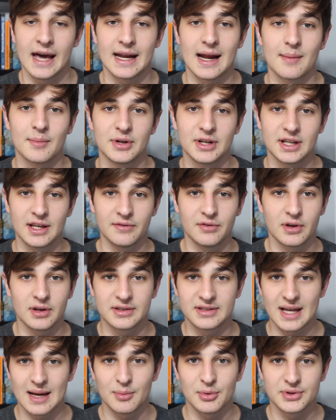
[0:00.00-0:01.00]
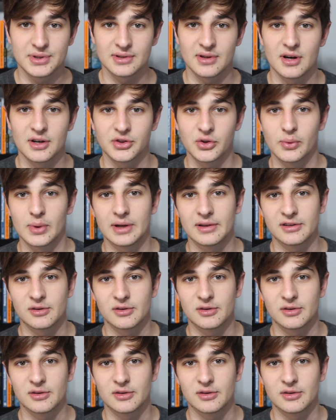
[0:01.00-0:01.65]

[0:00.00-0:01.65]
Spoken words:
And I'm going to give you examples along the way.